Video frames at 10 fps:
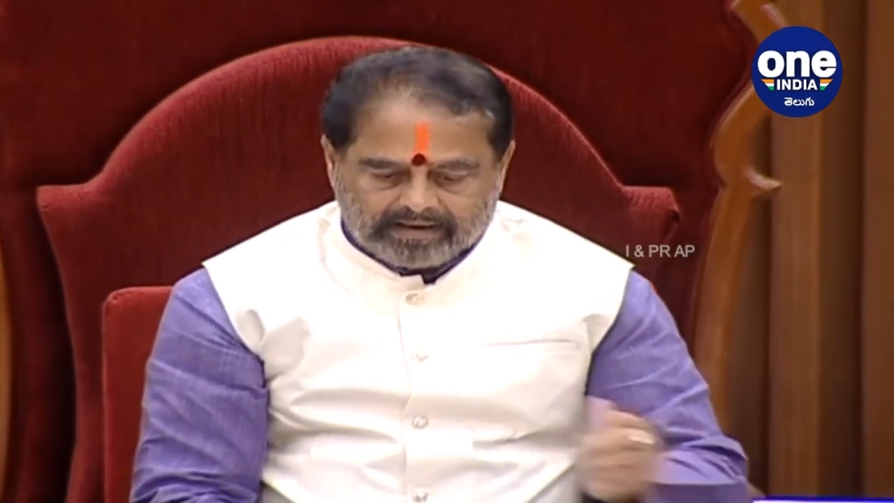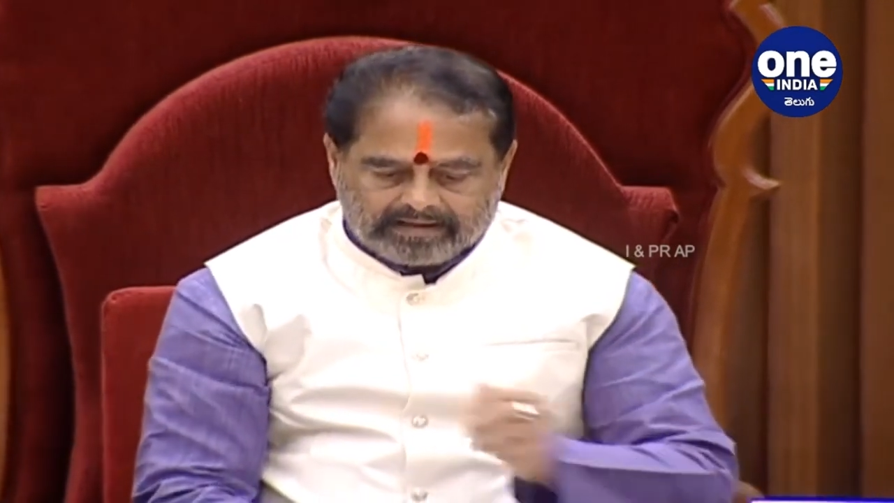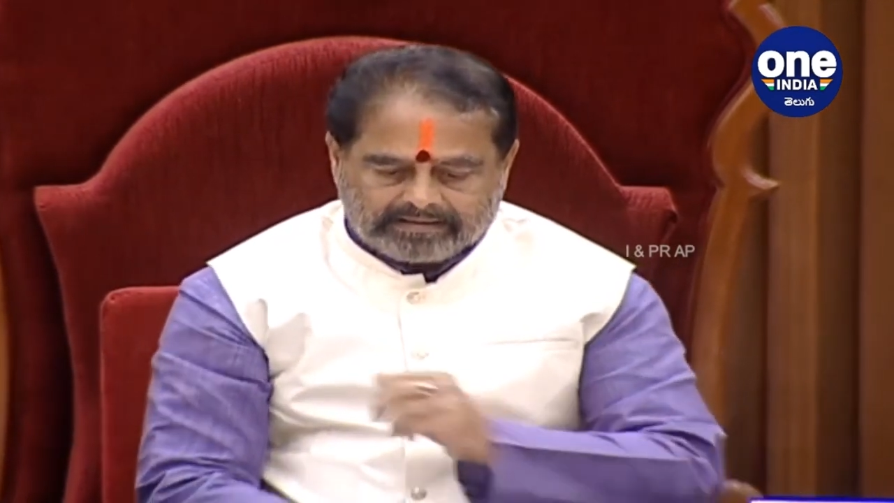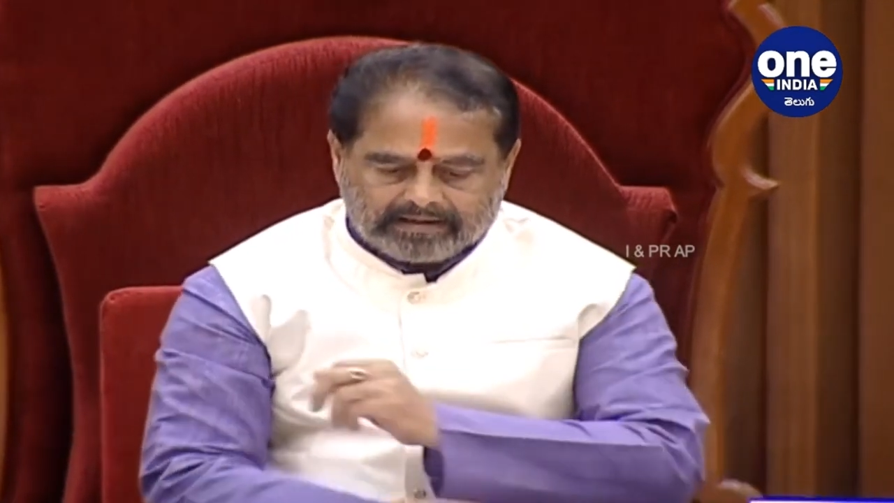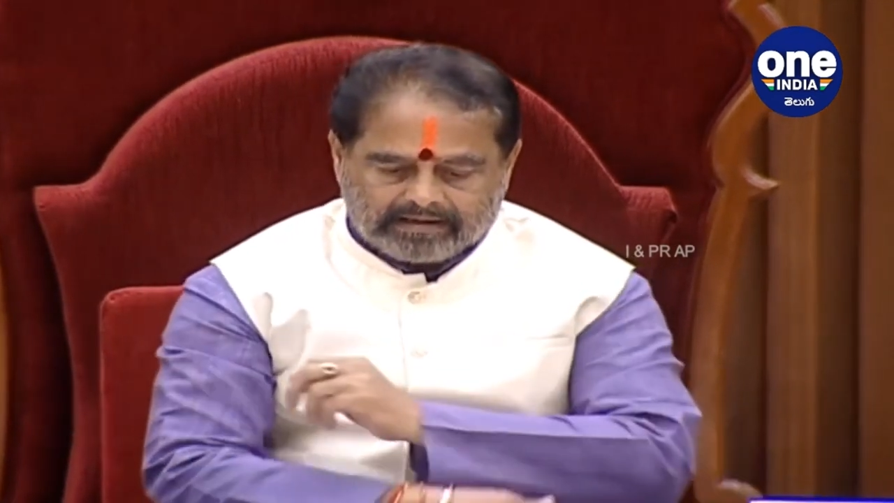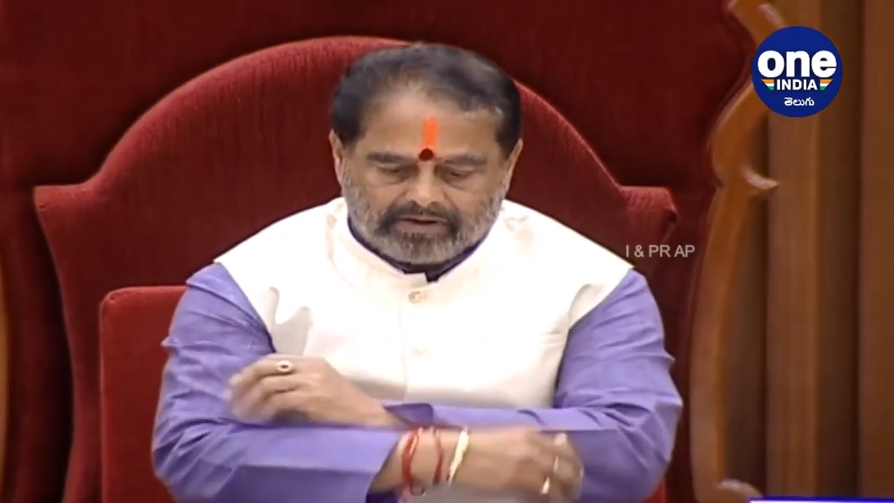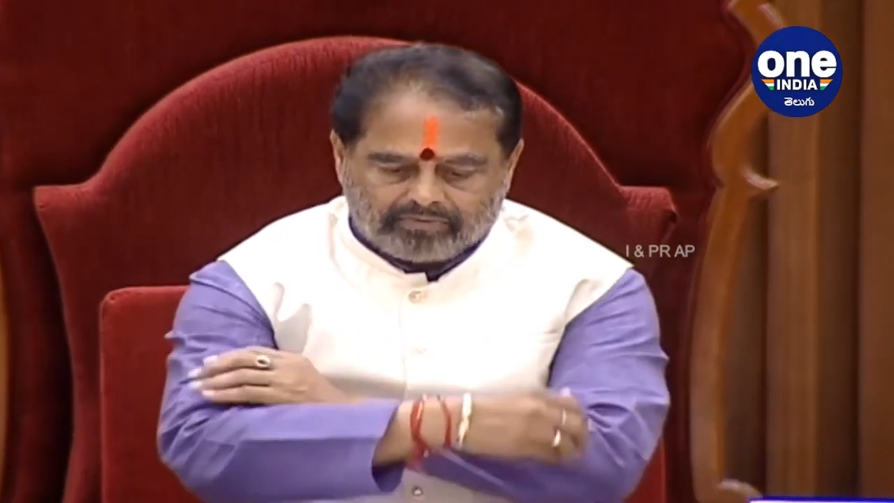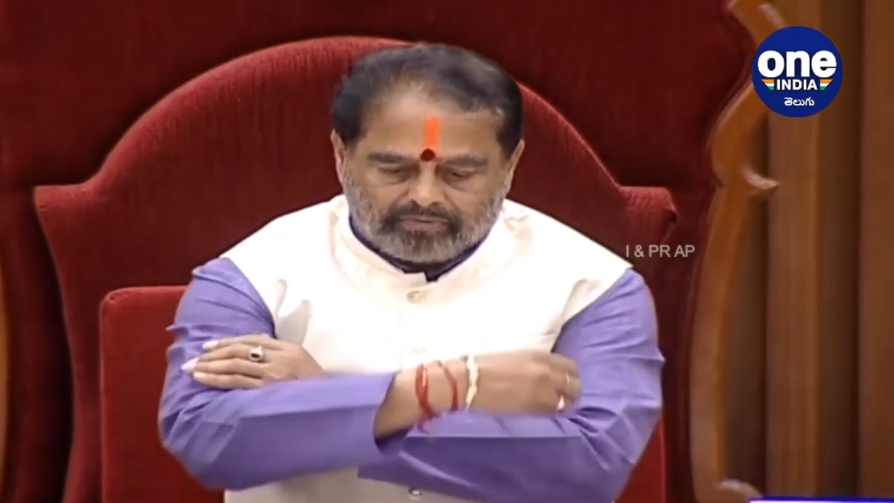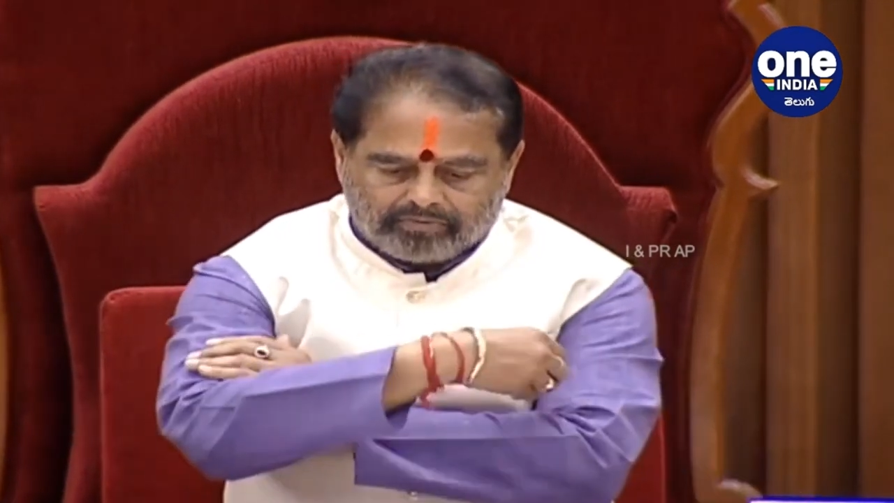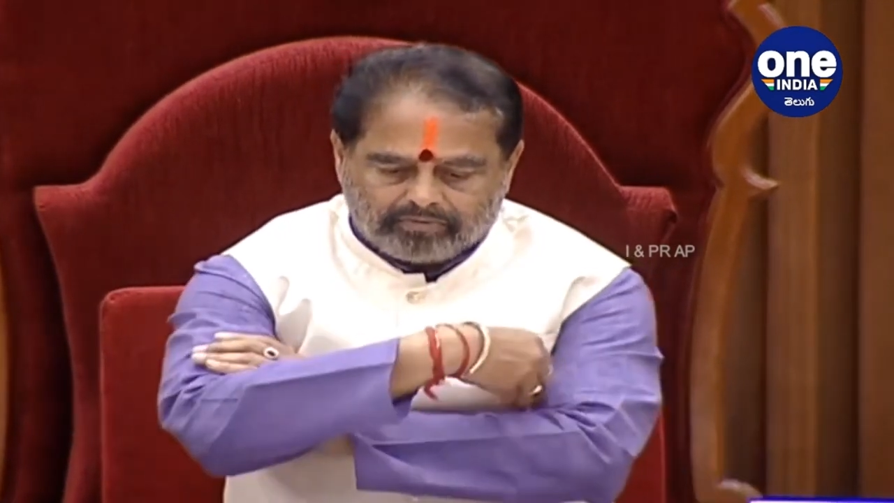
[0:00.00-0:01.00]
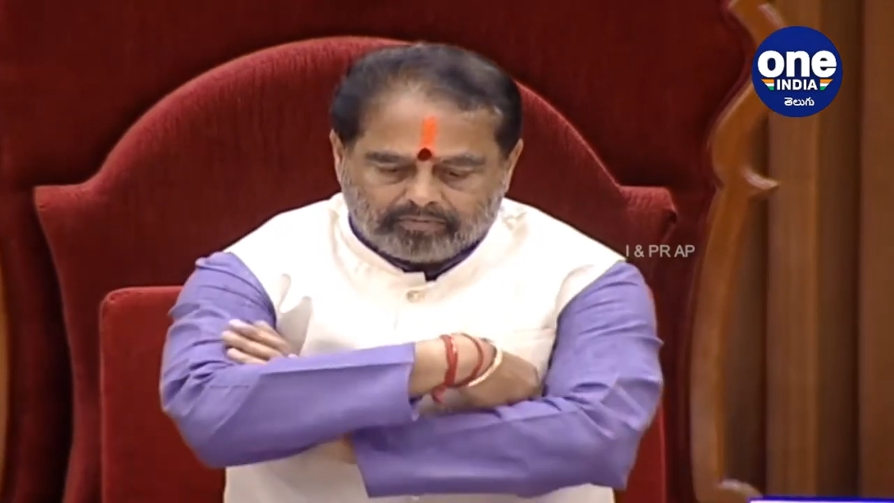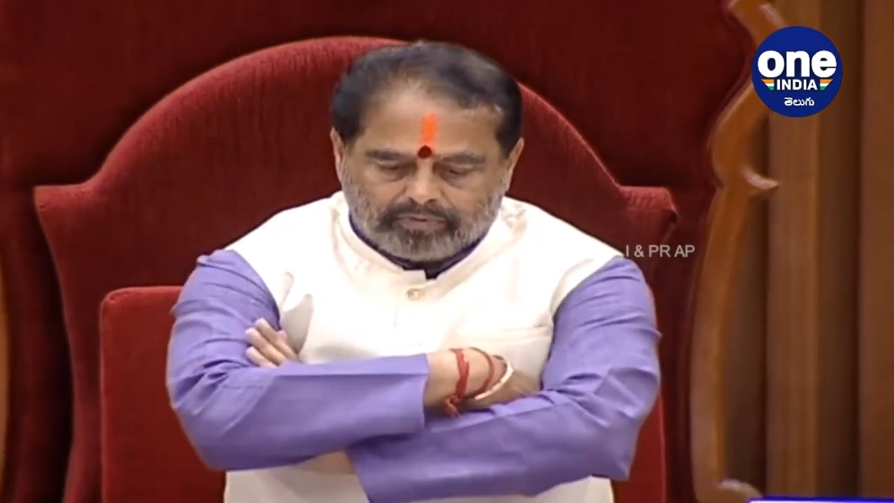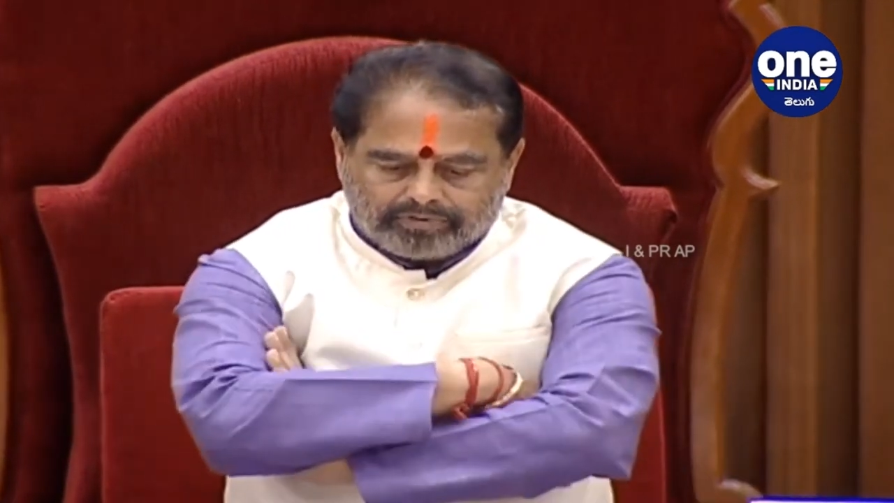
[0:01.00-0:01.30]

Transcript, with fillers: I shall now